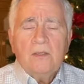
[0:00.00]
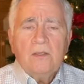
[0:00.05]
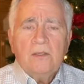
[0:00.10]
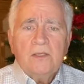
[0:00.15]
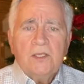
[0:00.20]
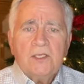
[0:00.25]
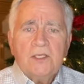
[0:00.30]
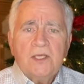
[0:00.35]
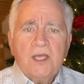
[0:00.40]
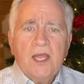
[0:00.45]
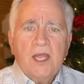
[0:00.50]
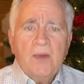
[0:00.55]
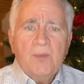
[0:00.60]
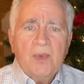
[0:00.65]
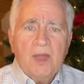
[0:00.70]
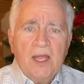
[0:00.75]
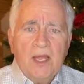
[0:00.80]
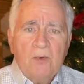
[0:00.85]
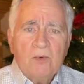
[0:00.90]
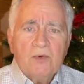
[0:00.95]
This
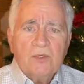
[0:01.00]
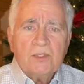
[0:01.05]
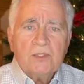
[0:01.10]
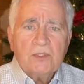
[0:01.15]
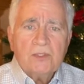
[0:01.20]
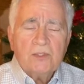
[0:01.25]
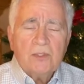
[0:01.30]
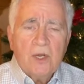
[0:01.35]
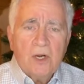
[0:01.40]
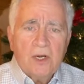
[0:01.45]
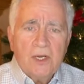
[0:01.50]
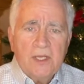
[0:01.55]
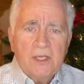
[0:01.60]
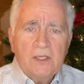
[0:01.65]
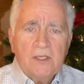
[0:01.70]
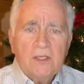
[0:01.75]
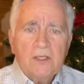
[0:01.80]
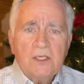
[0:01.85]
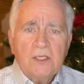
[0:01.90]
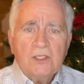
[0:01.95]
campaign we're
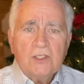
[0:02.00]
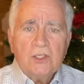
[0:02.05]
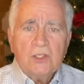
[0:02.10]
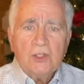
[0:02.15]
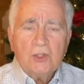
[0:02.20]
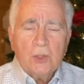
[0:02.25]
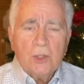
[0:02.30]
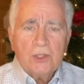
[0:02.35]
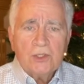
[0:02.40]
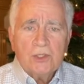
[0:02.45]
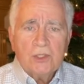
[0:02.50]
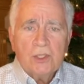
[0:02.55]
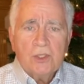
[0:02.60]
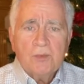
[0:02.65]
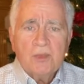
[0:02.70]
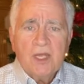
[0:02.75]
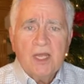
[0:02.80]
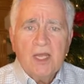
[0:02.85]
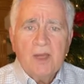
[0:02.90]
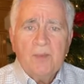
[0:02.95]
starting is a short term
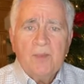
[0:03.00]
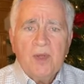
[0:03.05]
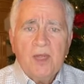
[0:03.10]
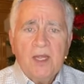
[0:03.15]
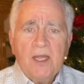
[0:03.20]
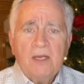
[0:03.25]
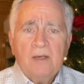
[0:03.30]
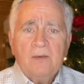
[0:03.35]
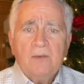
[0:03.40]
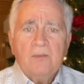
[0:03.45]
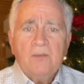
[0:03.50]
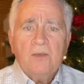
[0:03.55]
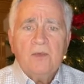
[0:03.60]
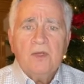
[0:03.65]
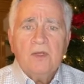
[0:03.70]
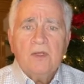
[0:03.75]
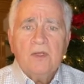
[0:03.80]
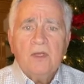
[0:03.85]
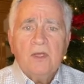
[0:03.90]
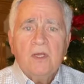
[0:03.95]
campaign
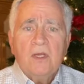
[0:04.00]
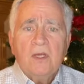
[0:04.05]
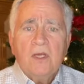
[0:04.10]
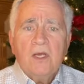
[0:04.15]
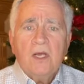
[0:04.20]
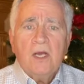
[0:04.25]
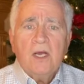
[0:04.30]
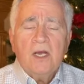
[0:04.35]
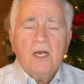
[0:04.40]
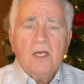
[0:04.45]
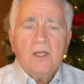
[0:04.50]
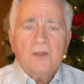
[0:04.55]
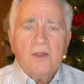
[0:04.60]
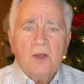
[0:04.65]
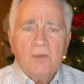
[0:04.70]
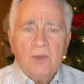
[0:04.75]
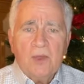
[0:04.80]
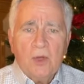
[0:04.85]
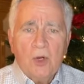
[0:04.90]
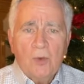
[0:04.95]
uh,
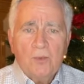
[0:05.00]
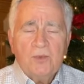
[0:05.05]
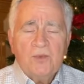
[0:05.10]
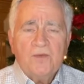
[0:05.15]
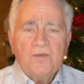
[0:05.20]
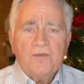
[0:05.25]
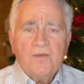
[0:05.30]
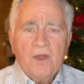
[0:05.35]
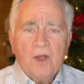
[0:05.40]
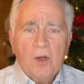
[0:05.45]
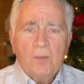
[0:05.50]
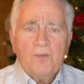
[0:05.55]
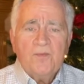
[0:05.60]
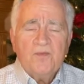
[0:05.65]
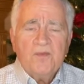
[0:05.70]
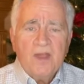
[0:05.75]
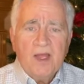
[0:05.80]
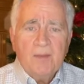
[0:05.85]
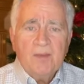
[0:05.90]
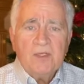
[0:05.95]
that we hope to help
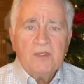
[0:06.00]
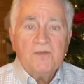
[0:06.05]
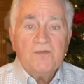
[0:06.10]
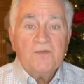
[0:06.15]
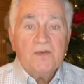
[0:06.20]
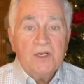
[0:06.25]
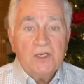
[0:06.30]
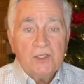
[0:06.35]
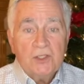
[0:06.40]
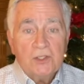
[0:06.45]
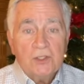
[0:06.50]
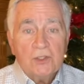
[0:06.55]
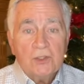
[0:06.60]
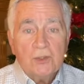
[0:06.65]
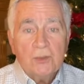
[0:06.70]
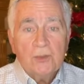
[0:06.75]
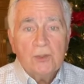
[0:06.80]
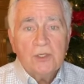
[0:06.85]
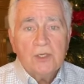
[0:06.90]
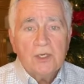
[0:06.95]
families finish the
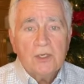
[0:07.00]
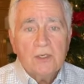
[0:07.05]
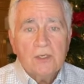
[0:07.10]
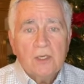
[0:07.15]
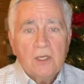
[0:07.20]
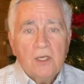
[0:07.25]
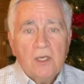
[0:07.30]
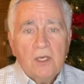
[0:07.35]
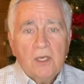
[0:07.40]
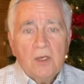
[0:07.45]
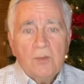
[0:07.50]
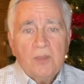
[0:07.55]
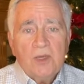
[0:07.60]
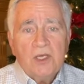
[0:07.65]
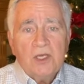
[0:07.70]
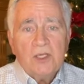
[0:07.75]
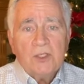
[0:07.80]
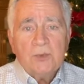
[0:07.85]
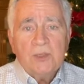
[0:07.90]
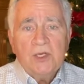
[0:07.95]
school year
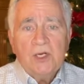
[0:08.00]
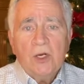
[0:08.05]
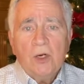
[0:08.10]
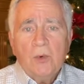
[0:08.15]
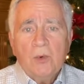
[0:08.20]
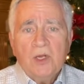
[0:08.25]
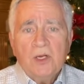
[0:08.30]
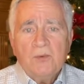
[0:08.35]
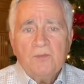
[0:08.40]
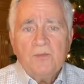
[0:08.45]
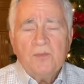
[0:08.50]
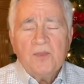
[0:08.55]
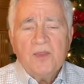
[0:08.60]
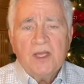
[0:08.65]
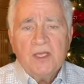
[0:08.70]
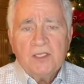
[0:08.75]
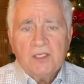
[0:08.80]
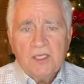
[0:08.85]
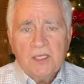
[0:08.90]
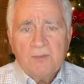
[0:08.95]
because we know when
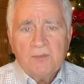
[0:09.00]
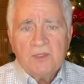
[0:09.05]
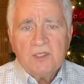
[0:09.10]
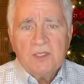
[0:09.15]
things get